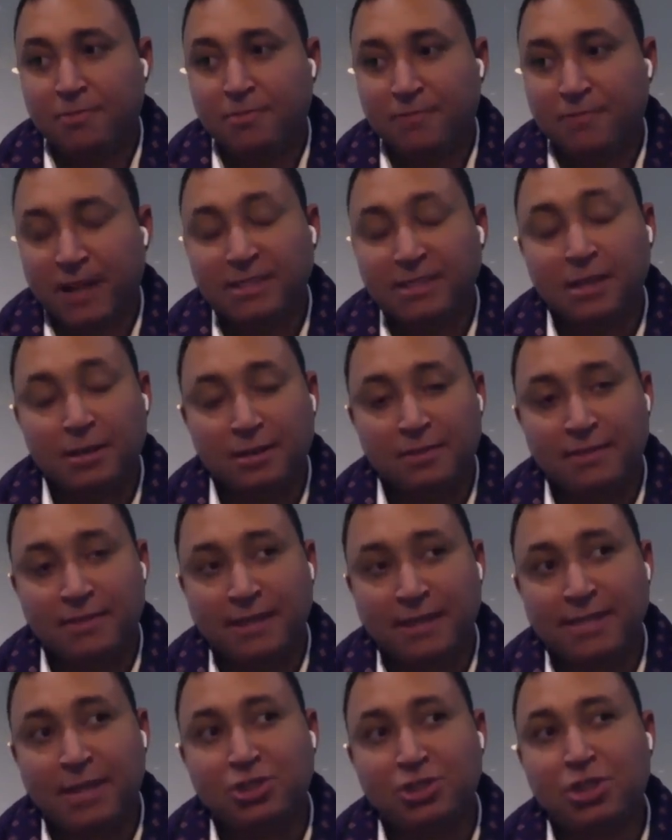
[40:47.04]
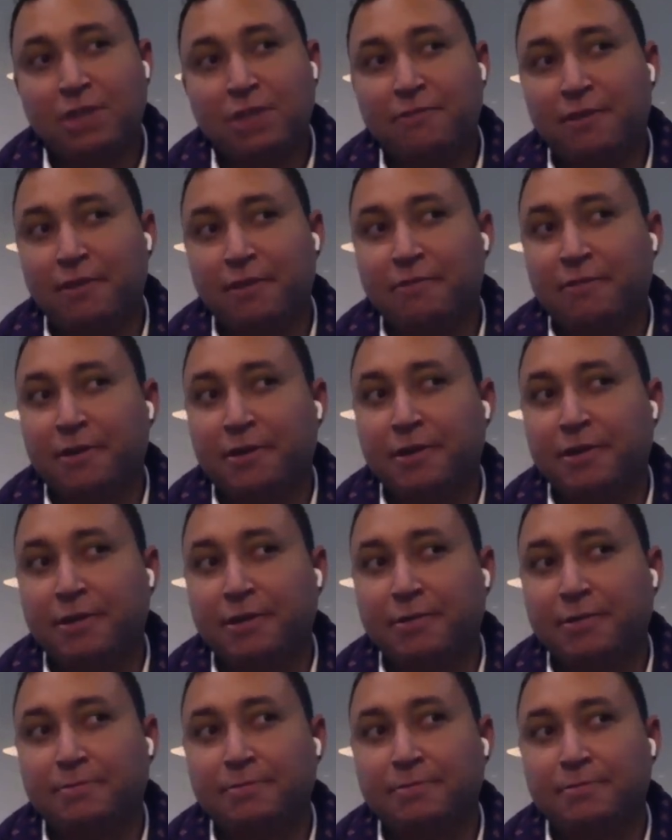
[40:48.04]
That's a that's actually a very
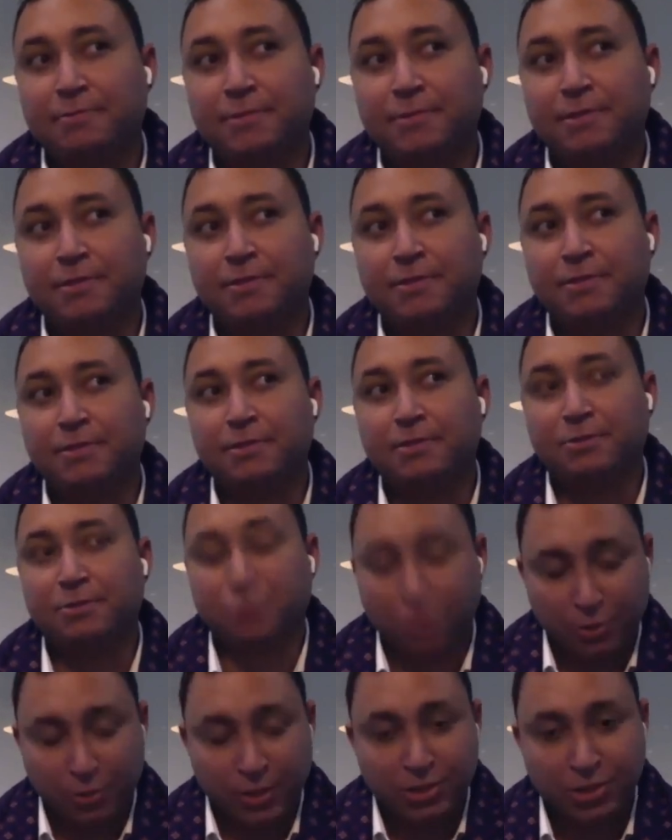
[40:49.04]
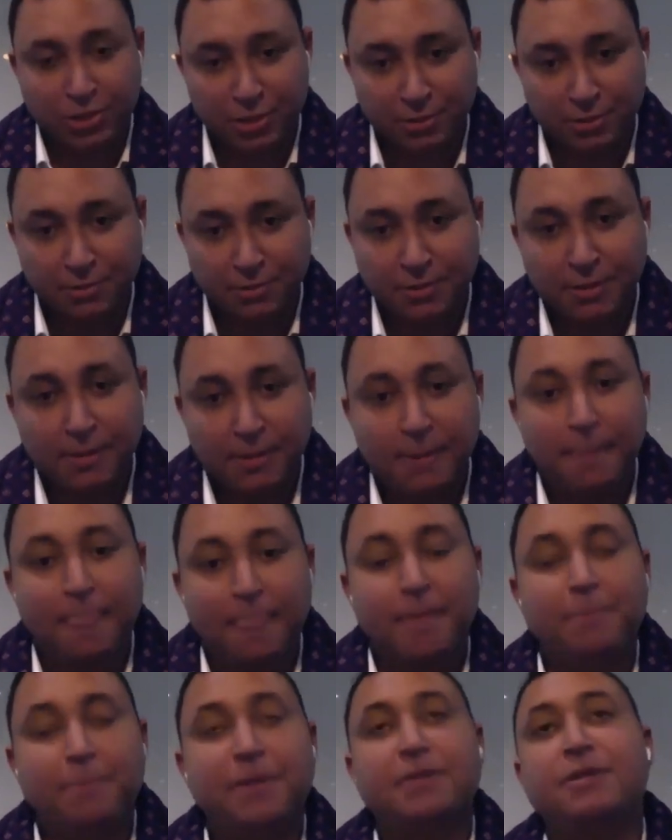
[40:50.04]
very good question,
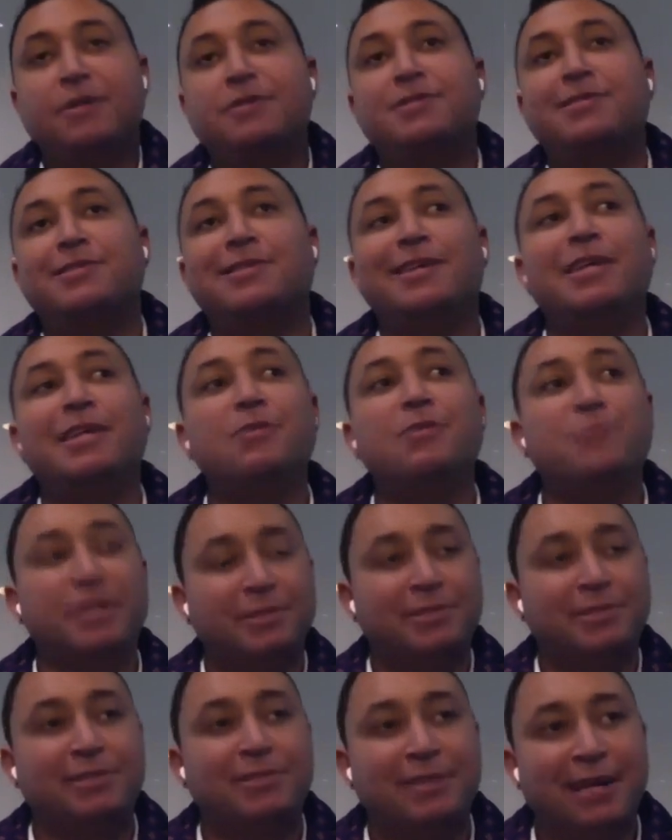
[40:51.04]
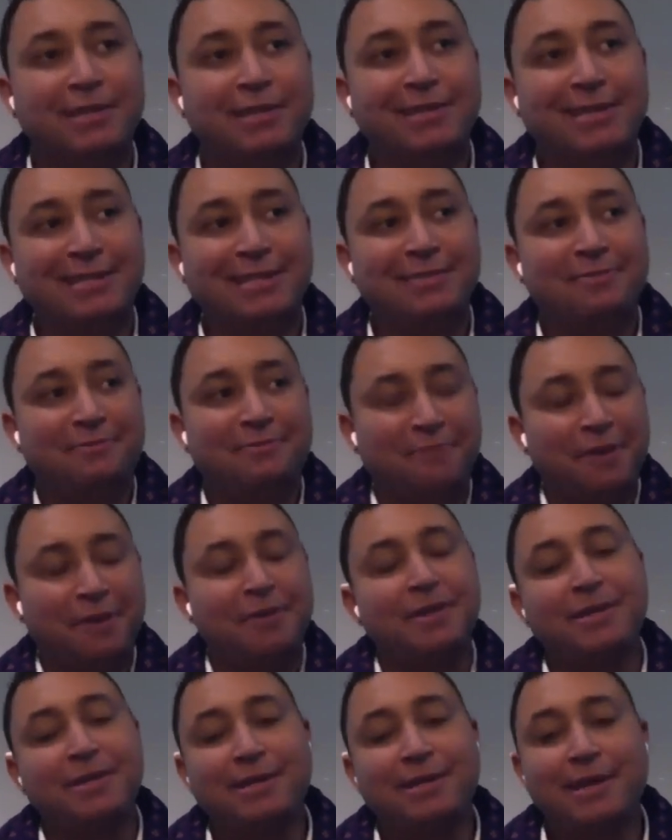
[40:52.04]
because in real estate it's
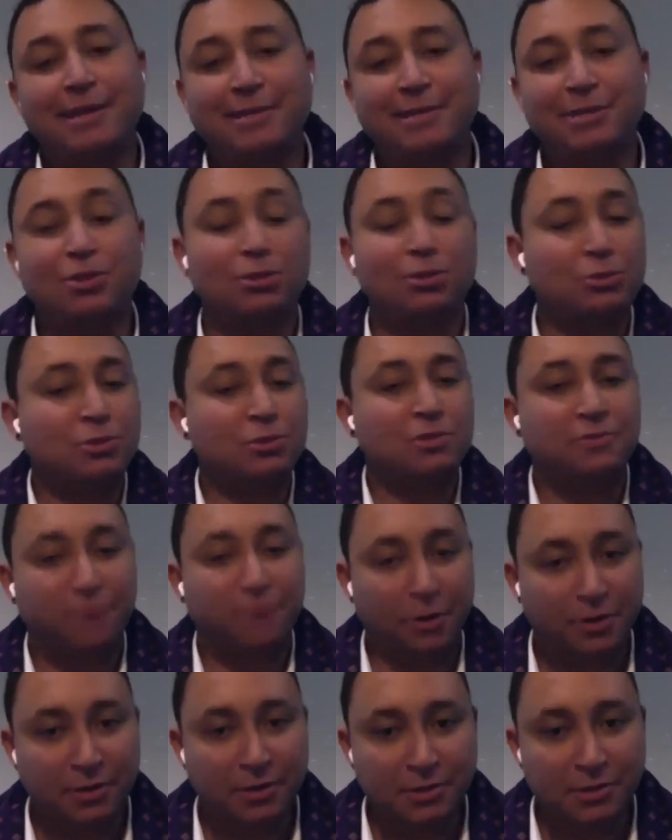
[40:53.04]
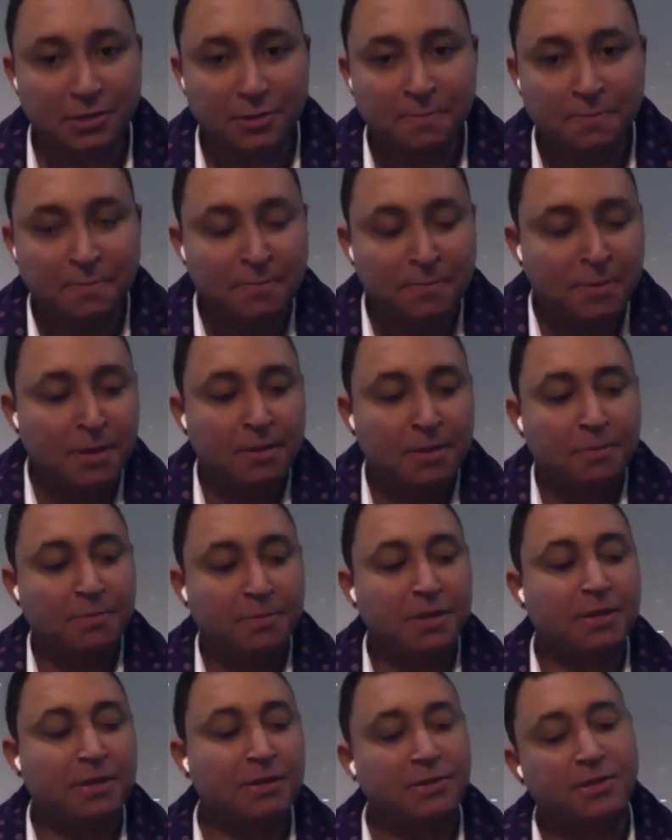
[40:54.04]
very easy to lose focus yeah.
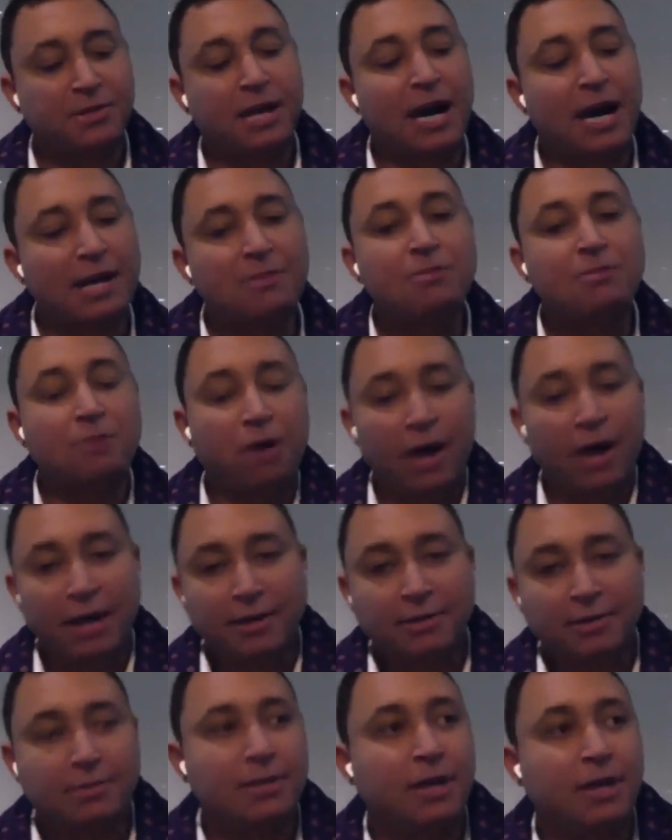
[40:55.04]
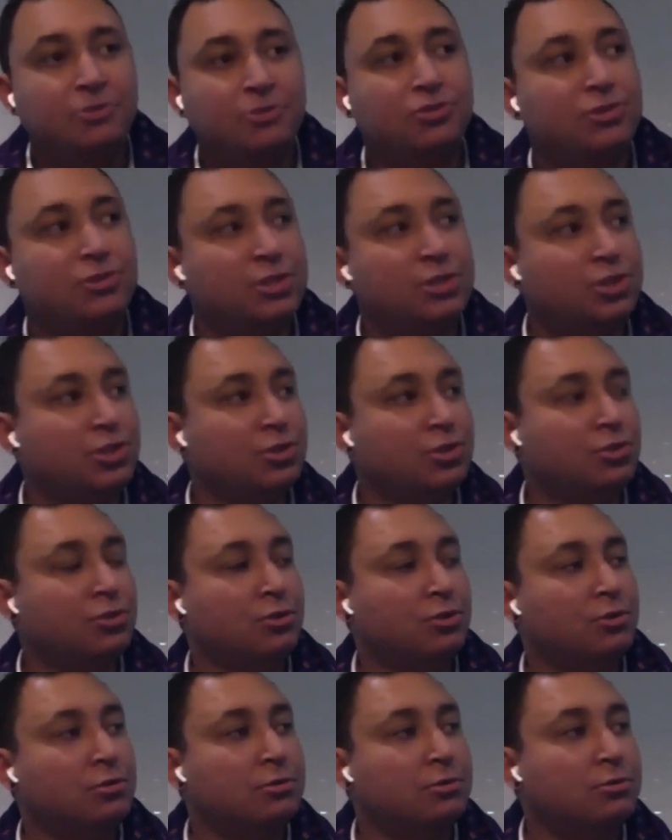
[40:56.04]
because unlike a
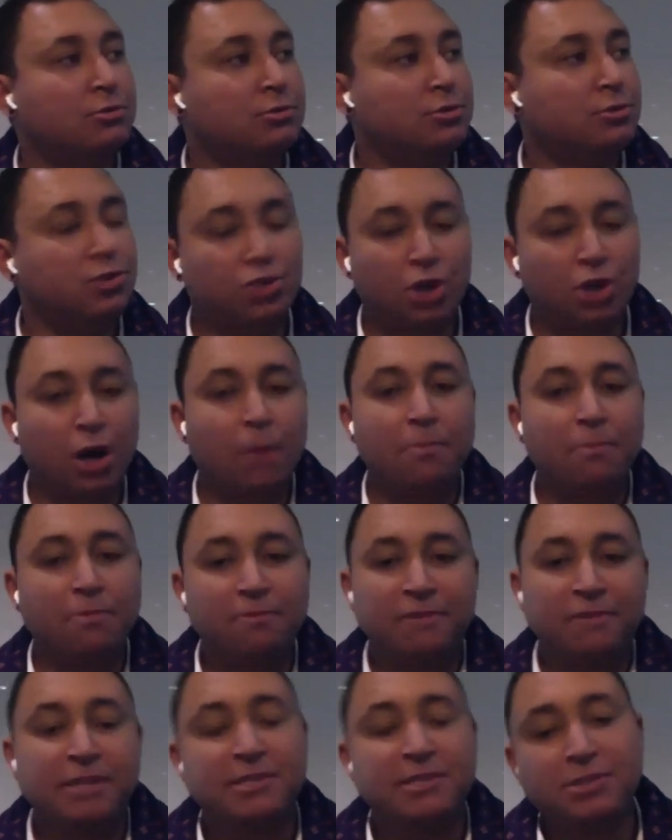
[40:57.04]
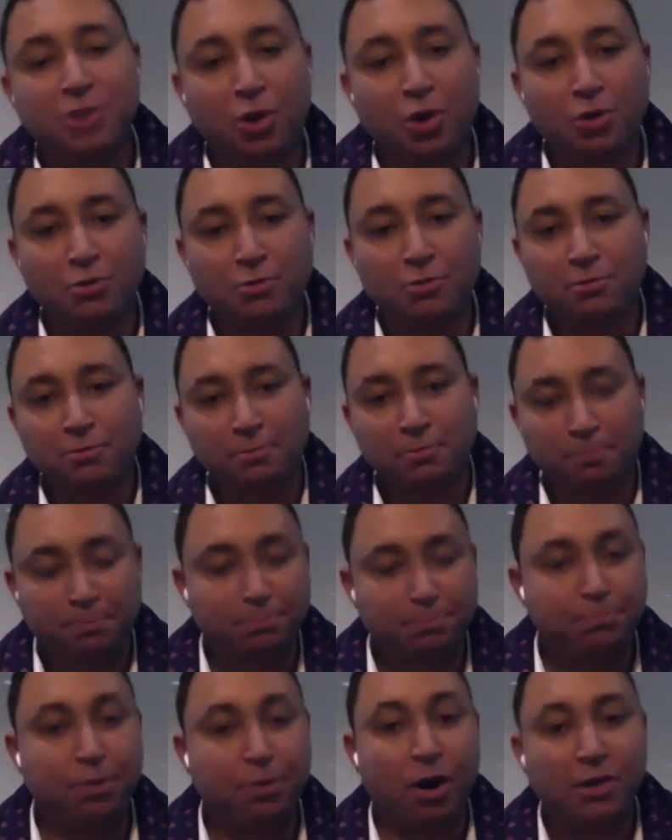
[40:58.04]
traditional job, there's no
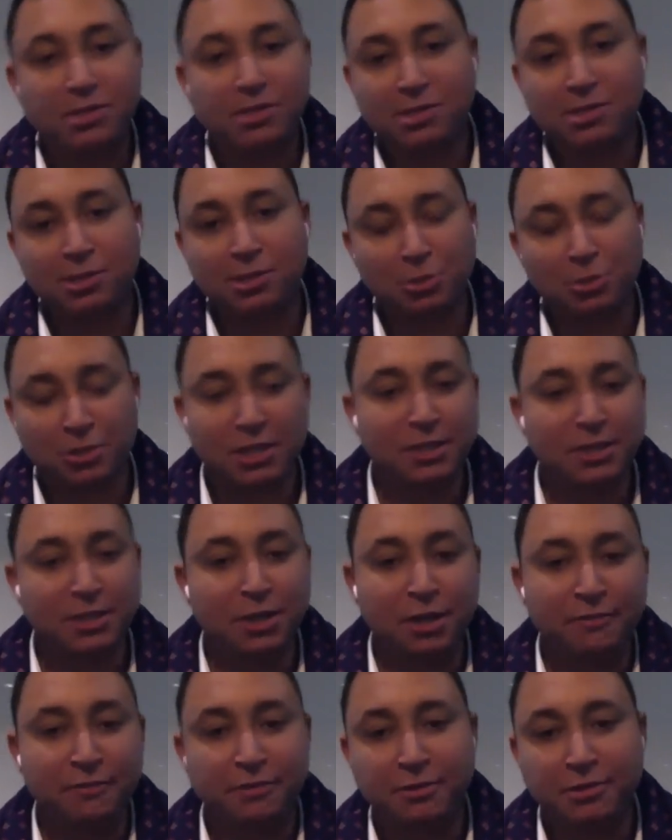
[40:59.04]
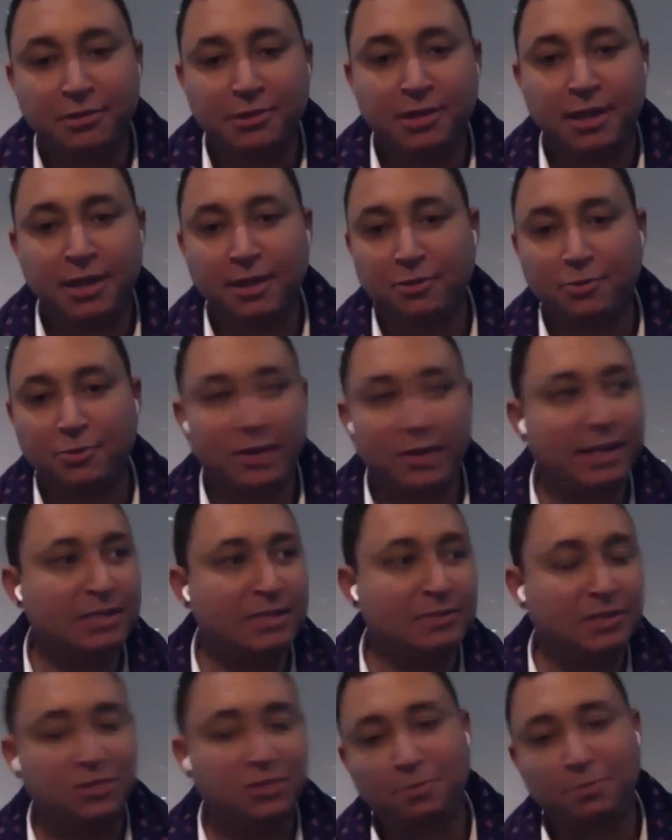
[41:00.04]
boss looking over you saying,
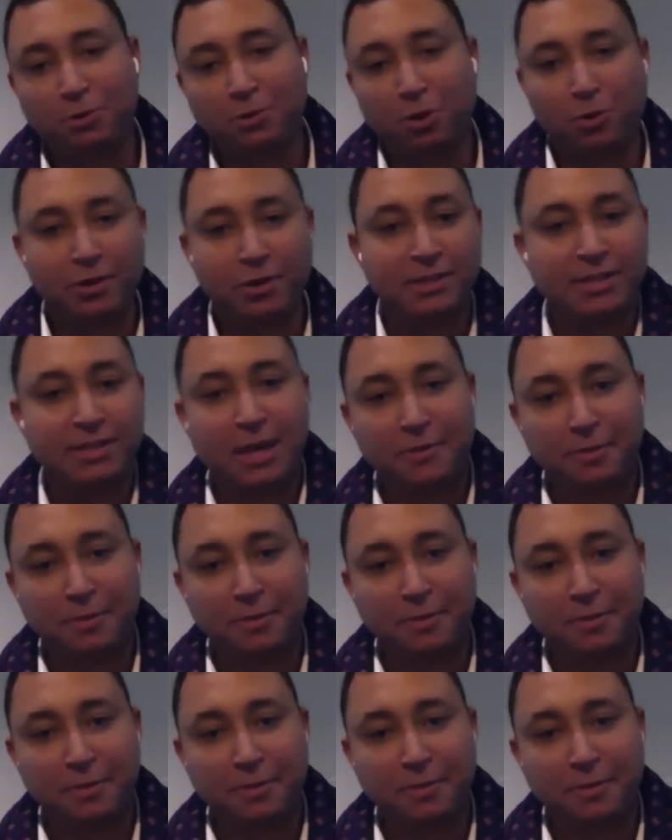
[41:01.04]
where's this report, where's that